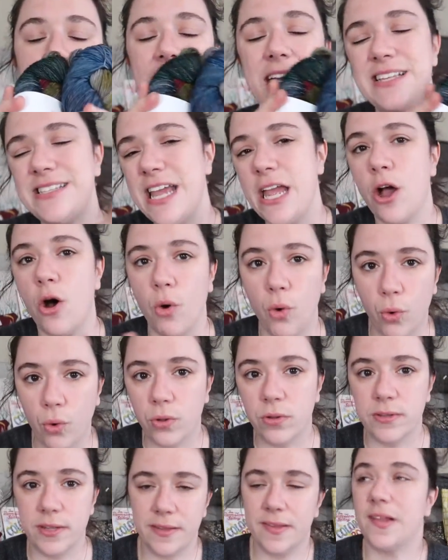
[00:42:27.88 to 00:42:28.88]
I say
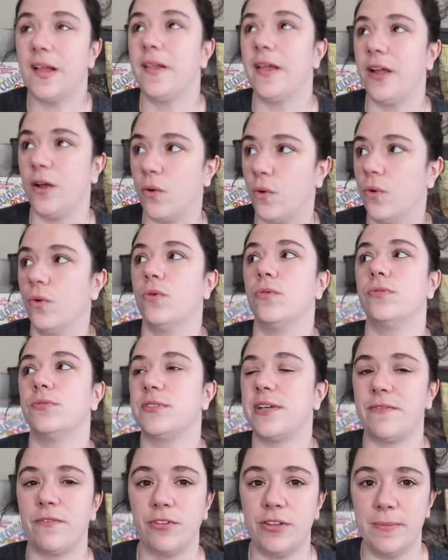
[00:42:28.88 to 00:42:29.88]
old, it's not like
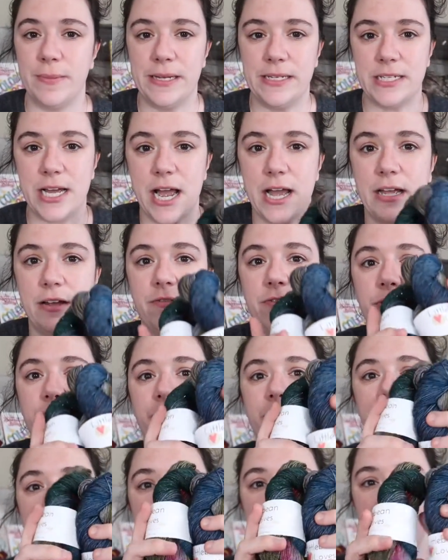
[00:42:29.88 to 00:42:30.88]
old, I've only been dyeing
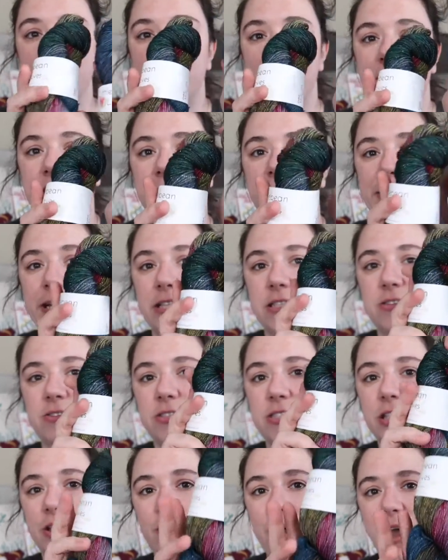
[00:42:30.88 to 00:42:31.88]
for six months
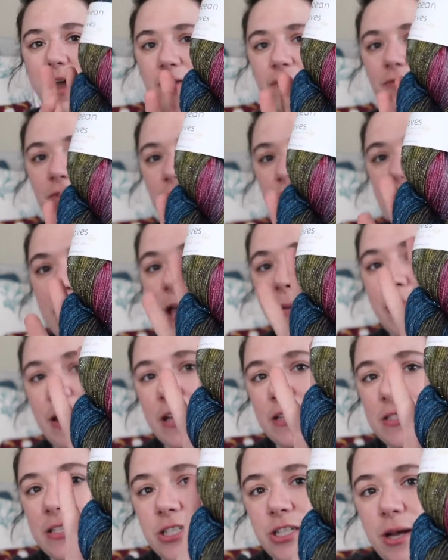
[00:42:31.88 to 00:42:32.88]
or so. I have only had my
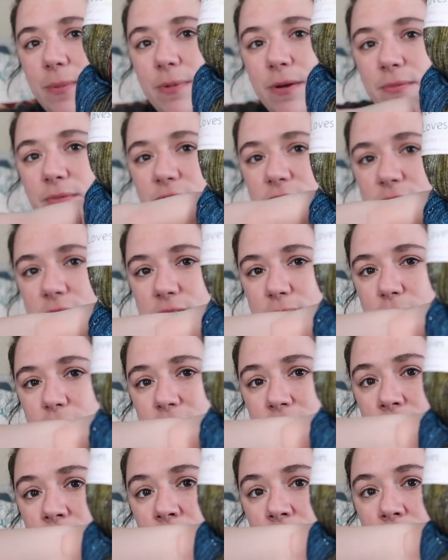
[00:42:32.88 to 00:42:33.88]
Etsy shop up for six
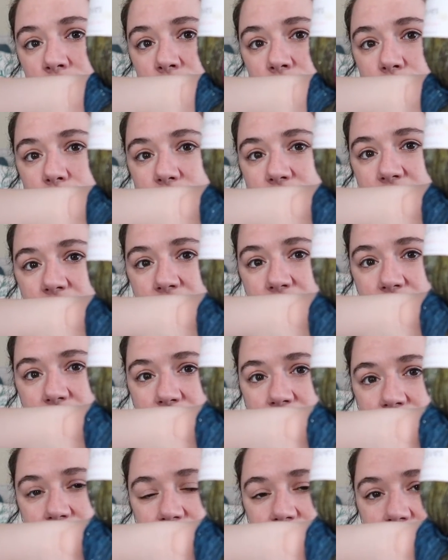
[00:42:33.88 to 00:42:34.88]
months, but I
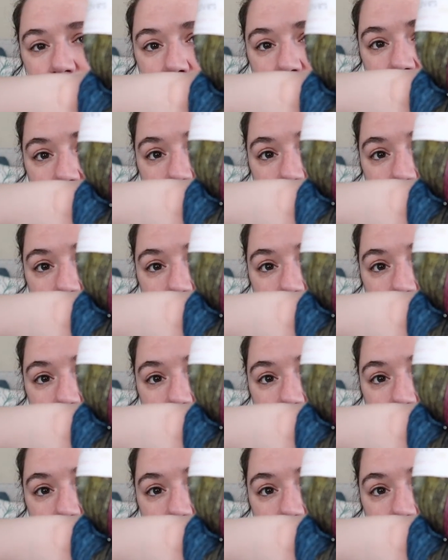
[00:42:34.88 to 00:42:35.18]
have some